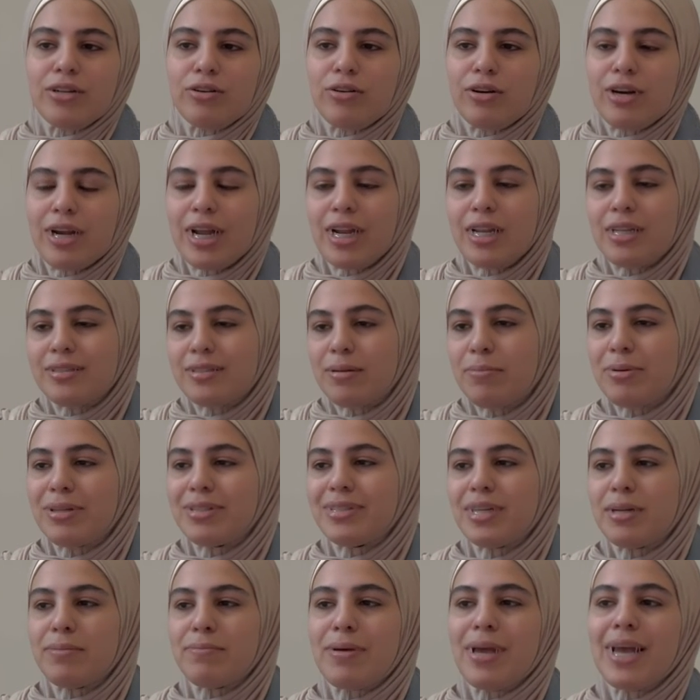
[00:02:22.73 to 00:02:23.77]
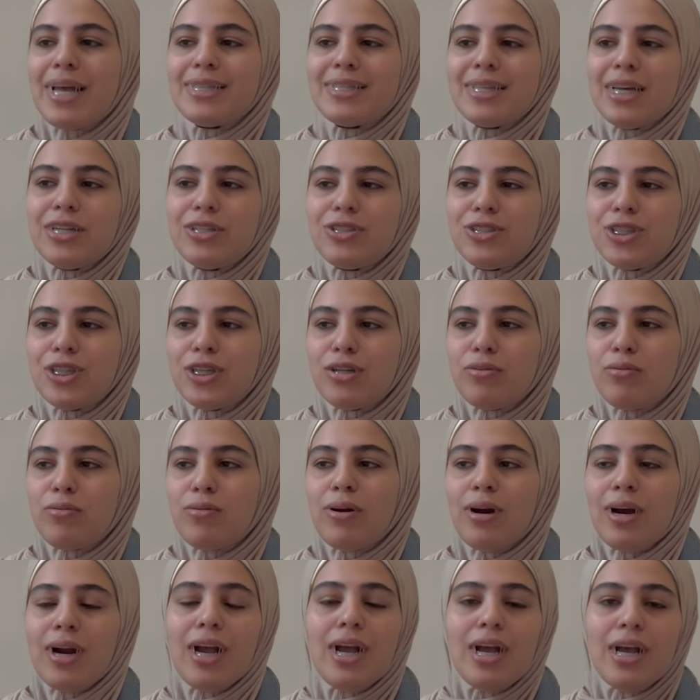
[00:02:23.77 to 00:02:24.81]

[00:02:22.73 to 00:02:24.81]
or somebody didn't pay attention, or